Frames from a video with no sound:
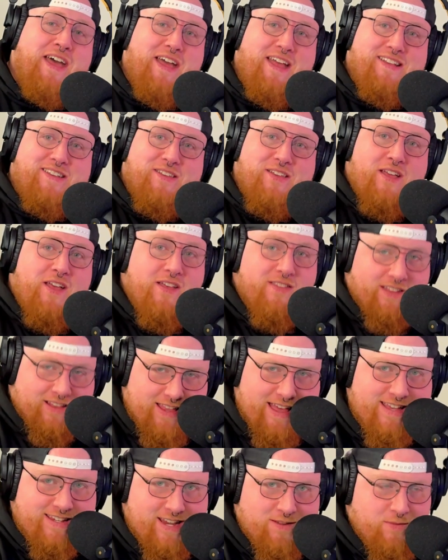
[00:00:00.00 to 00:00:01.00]
the
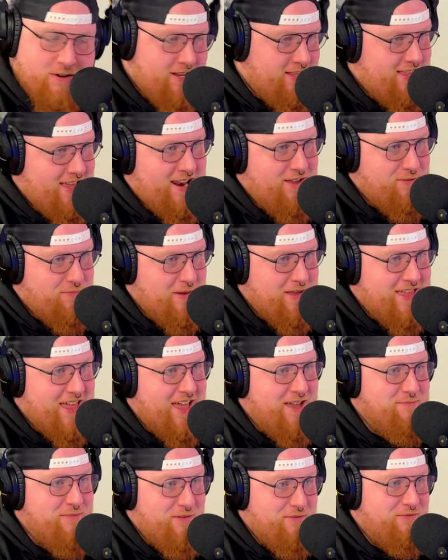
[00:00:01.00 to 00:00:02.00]
last time we did that, it
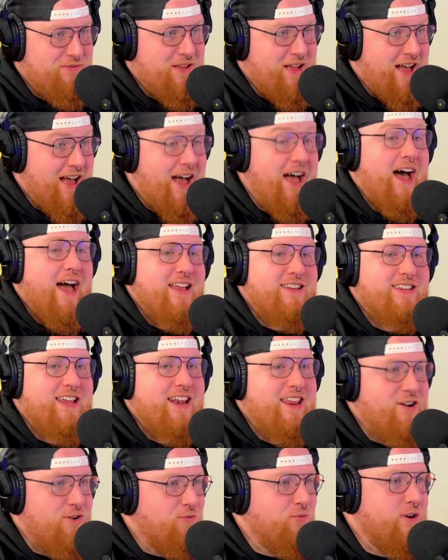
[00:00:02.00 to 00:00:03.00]
became a. I, I
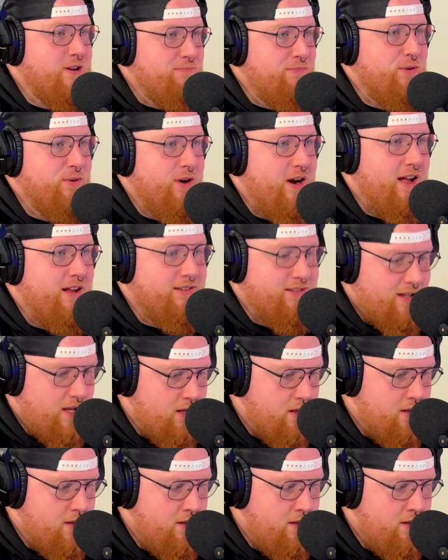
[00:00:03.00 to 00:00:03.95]
sat here and rebooted. I was like,